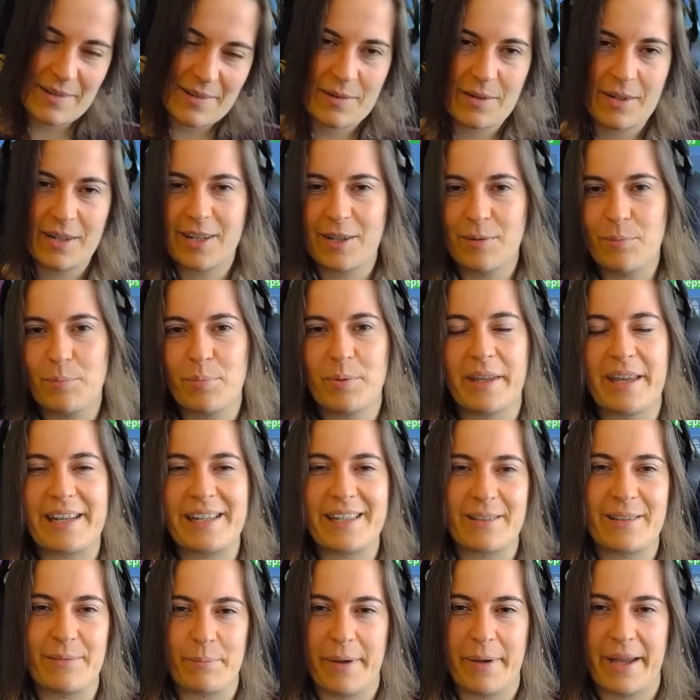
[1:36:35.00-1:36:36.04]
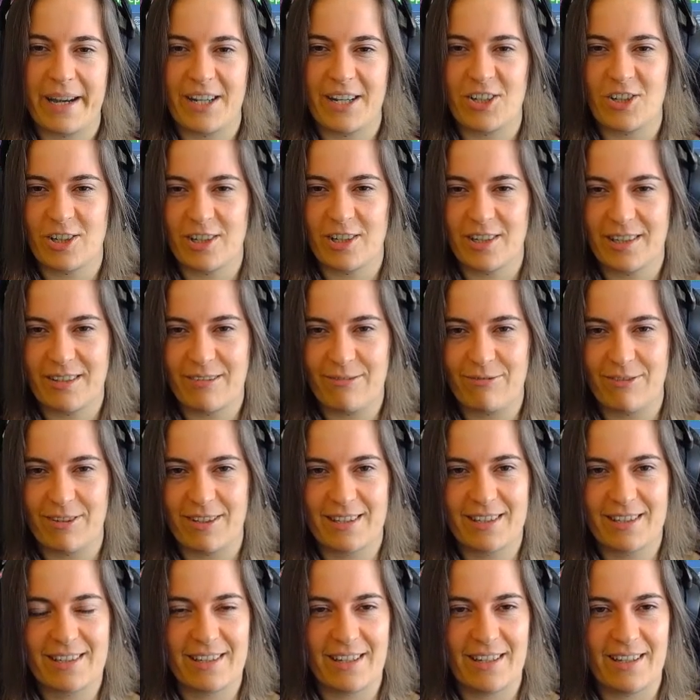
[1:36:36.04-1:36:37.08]
gonna complain to the manager if
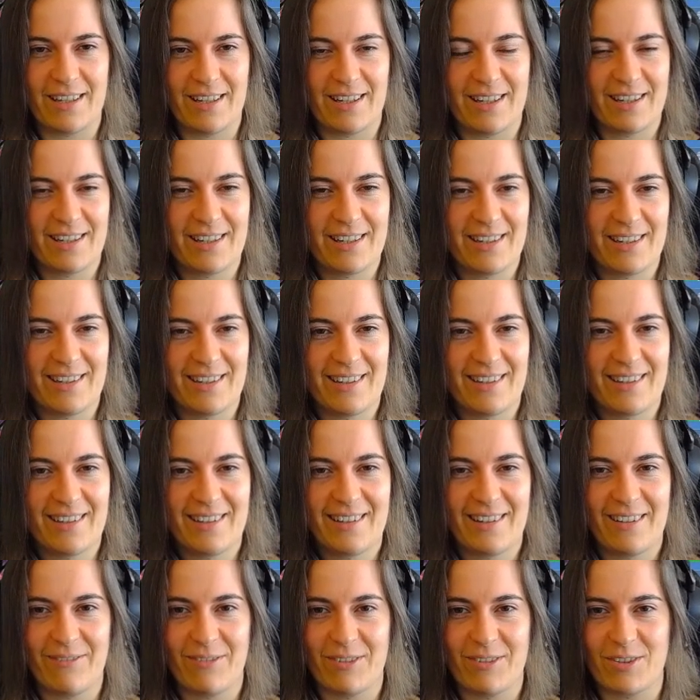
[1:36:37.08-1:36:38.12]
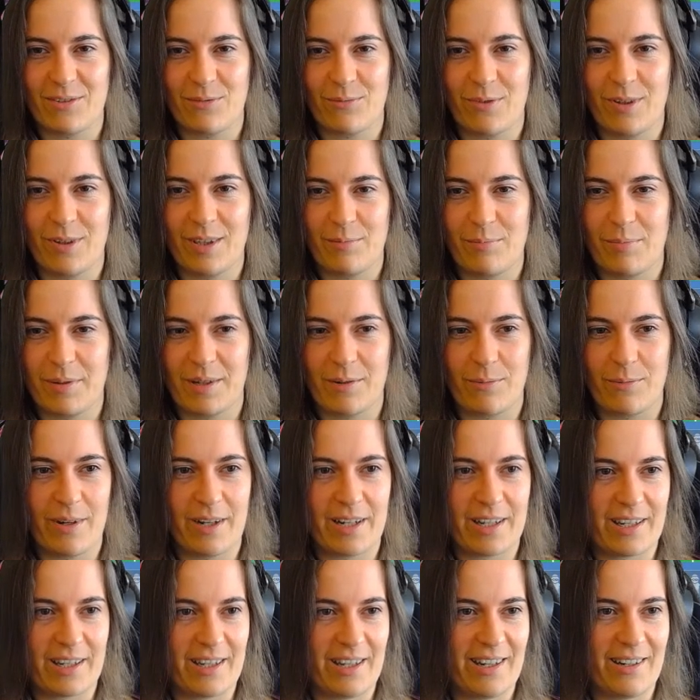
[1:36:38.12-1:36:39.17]
it's, uh, it's a really big one
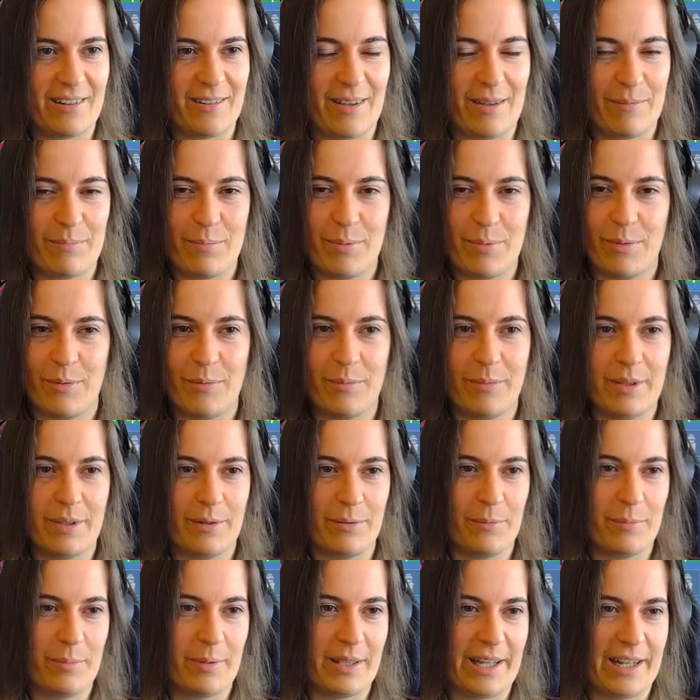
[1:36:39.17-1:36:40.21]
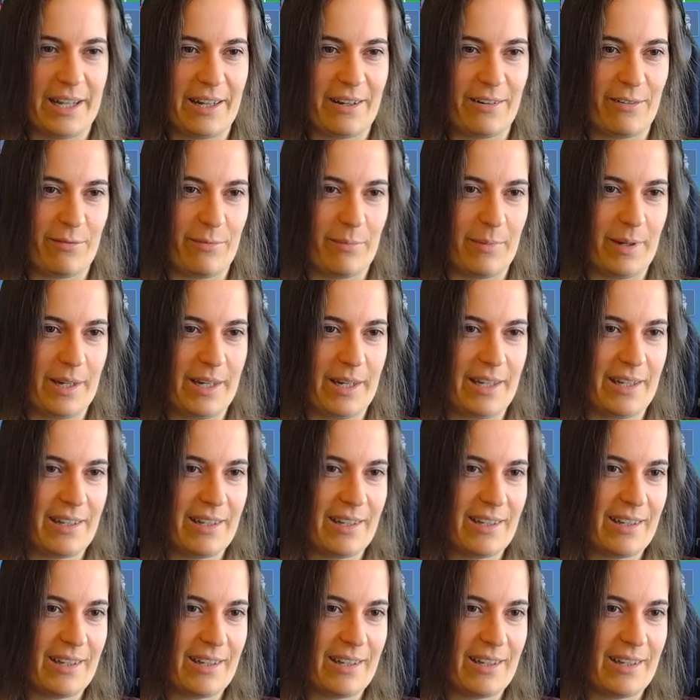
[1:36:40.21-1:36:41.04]
again, that poor little planet of mine.